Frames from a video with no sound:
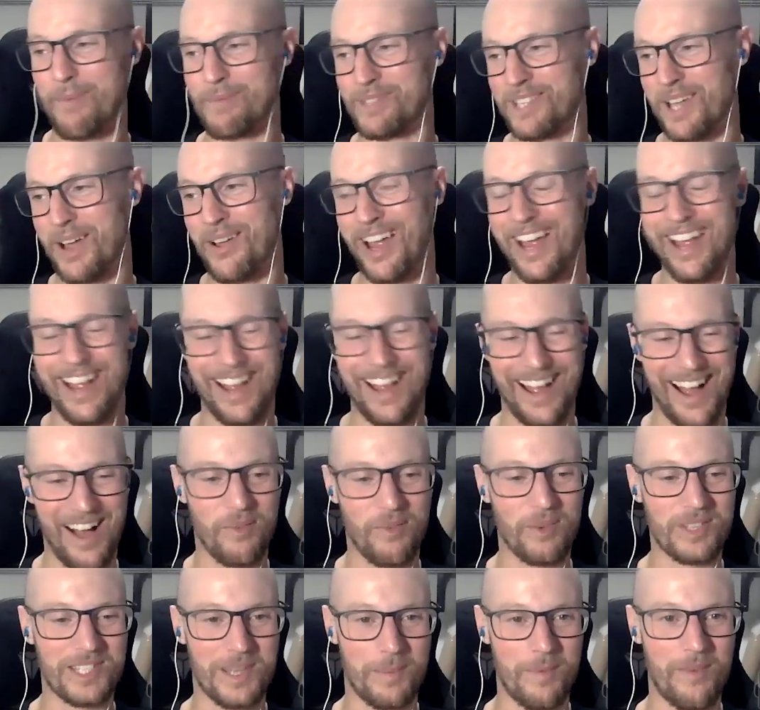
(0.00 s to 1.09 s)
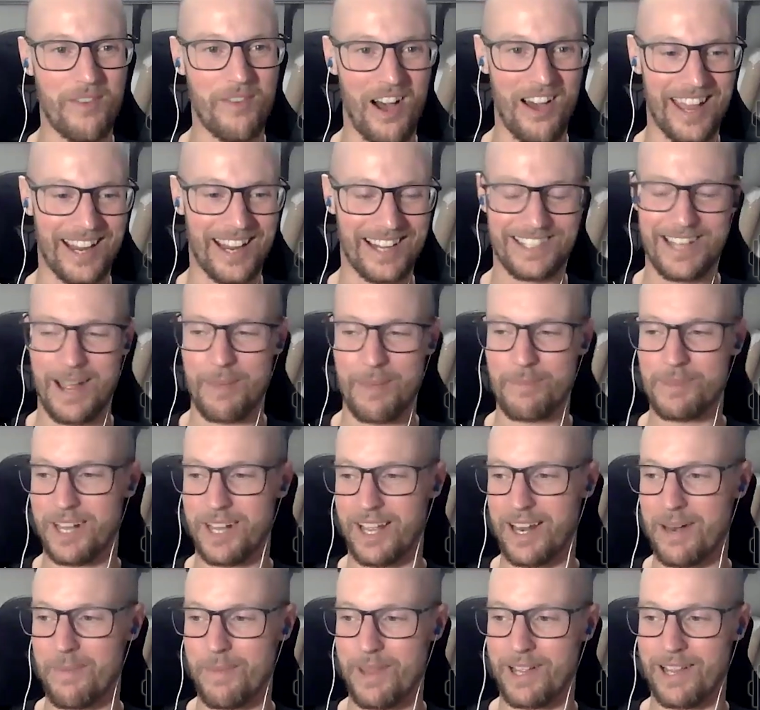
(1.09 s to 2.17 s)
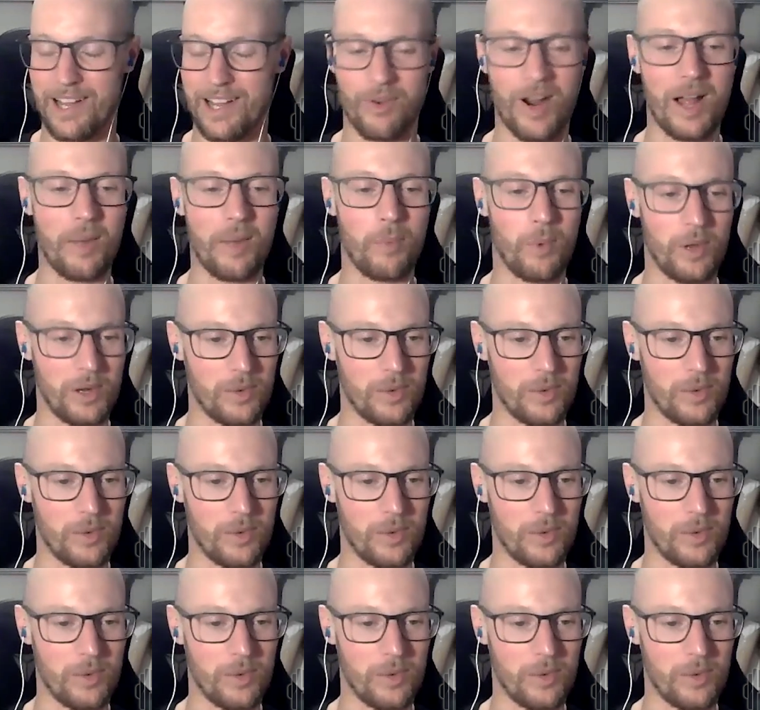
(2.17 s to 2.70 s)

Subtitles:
So some of our next steps are going to be like, right,